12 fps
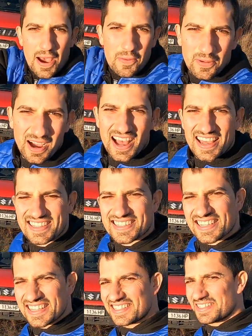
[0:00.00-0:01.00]
Hello
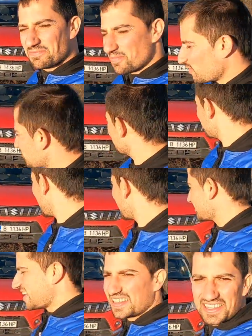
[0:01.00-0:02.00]
guys, it's the Moron
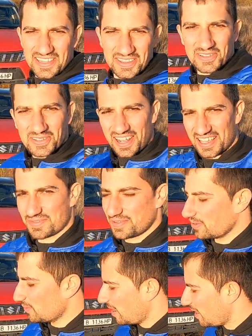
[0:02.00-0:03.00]
Skeks, and in today's video